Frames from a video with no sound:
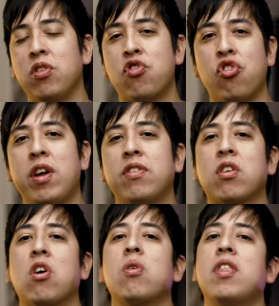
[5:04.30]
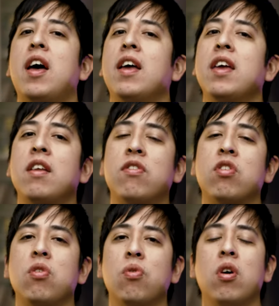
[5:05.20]
to transcode that
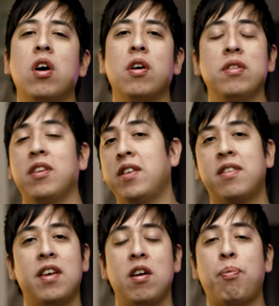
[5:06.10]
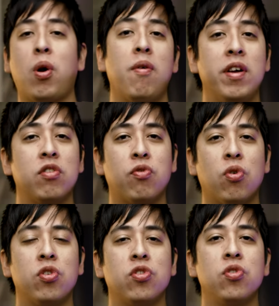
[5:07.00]
into, let's say, a ProRes
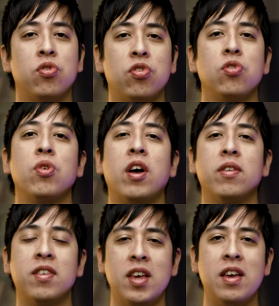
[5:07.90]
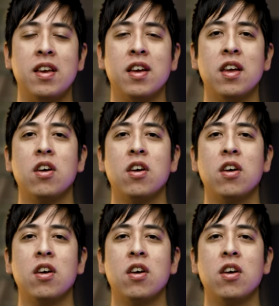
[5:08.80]
422 LT,